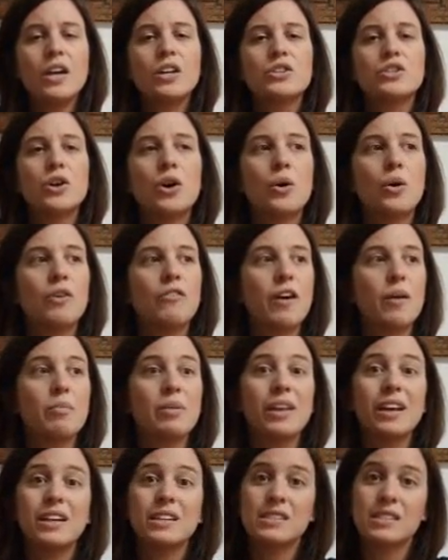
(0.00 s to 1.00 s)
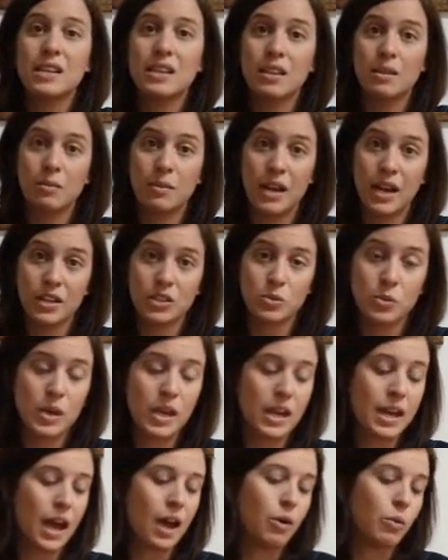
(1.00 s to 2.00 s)
So if I plan on seeing them next
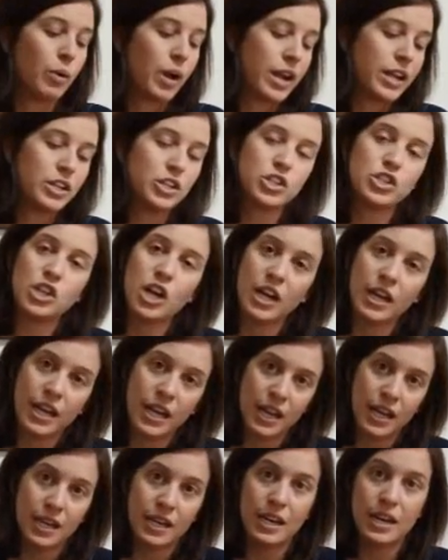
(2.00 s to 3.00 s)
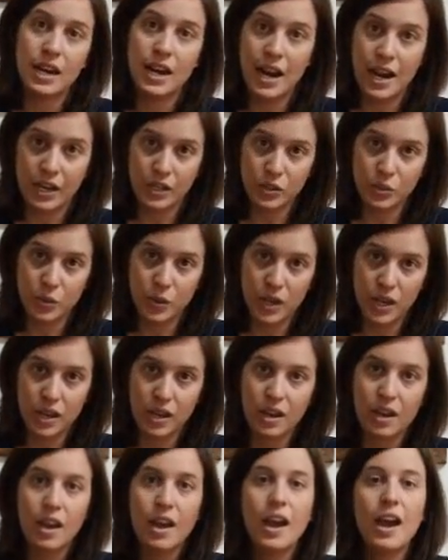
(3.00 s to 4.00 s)
week, I'll write check-in next week.